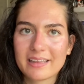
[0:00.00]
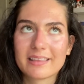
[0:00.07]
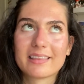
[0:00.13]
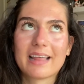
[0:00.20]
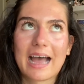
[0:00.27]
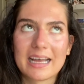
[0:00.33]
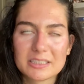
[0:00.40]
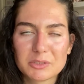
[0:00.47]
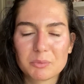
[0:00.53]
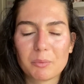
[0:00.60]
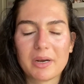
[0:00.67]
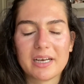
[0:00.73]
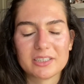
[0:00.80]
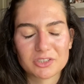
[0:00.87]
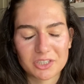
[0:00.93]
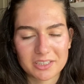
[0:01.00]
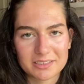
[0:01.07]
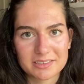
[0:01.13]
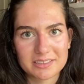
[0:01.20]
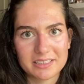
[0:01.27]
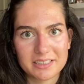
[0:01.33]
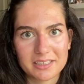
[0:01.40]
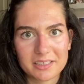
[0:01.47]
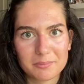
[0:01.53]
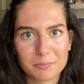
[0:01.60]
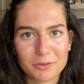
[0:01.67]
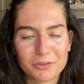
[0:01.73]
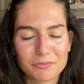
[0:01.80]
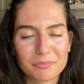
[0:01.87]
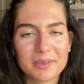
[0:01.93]
that's when I started seeing an
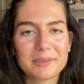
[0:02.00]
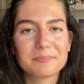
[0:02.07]
improvement.